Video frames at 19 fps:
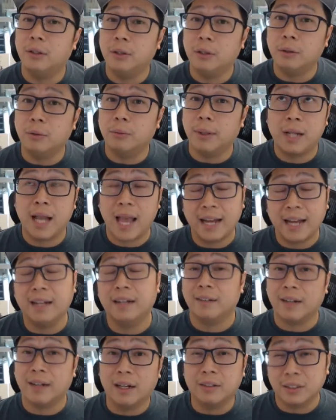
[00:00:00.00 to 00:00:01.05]
do
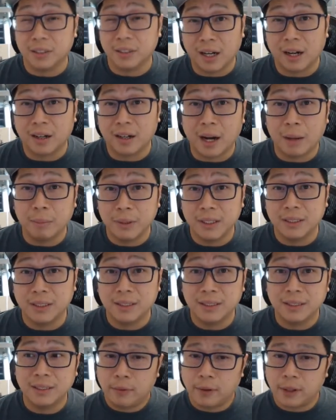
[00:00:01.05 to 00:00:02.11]
planning around your stock options.